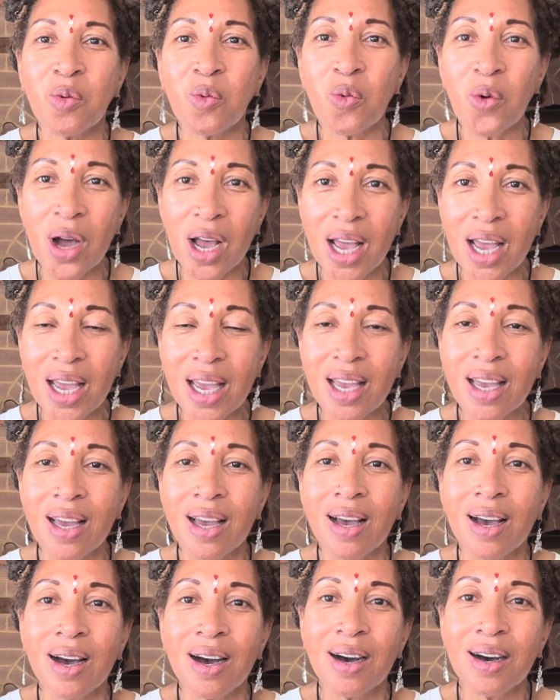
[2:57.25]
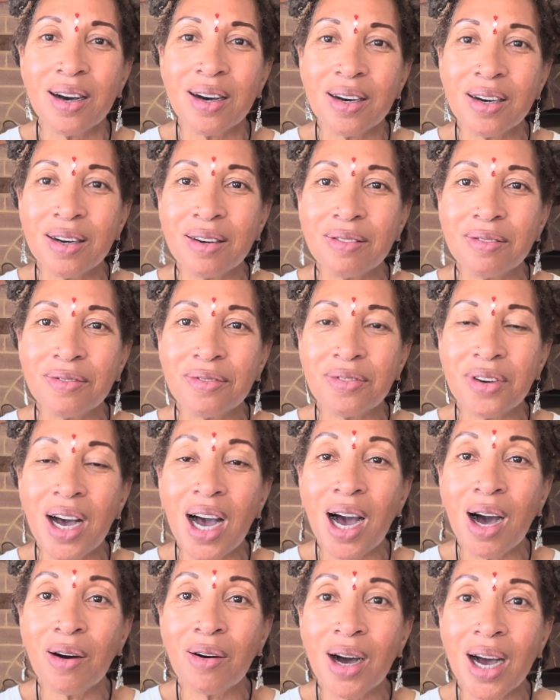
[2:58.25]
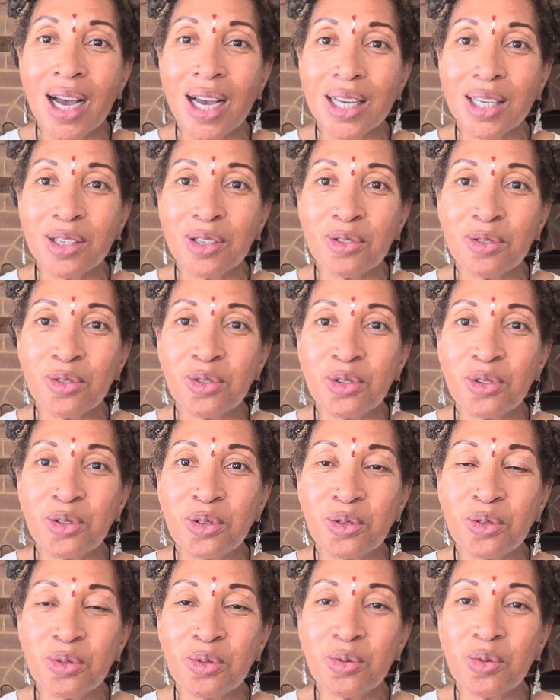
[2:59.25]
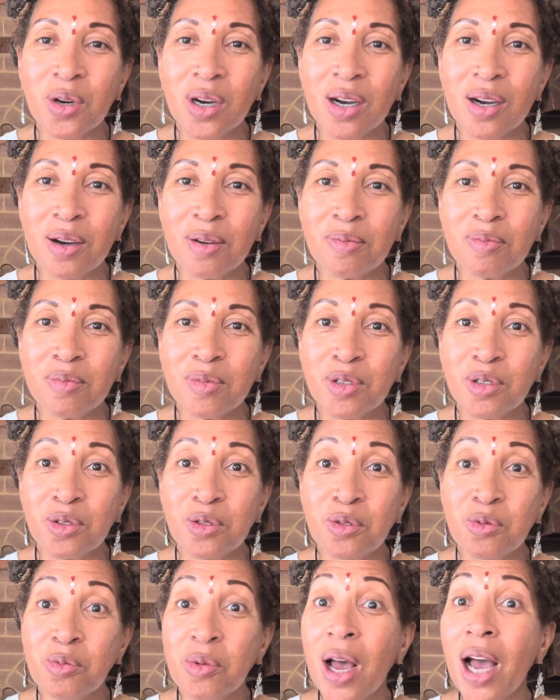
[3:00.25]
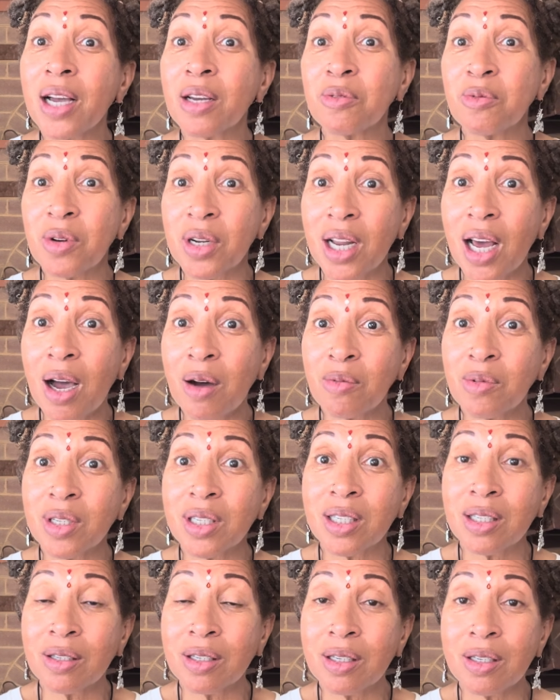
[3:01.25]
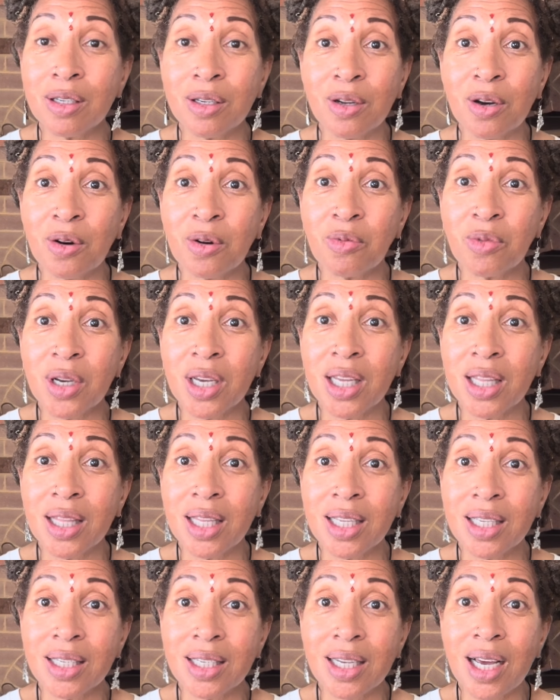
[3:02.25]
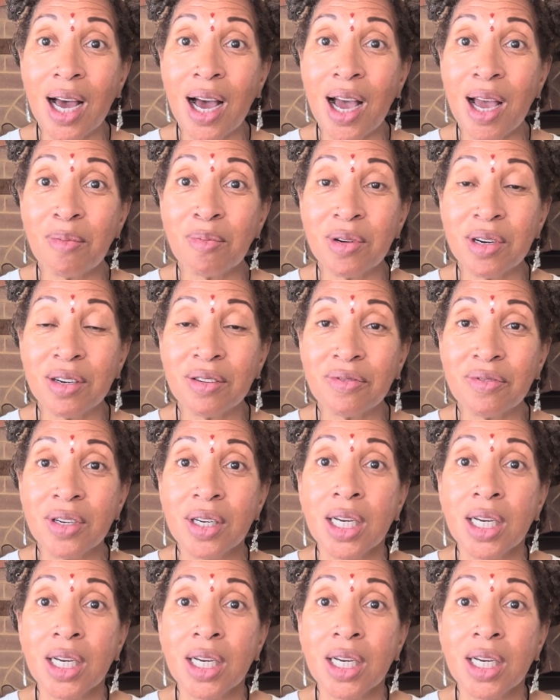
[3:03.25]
way of how I used to do back when I was, in this time of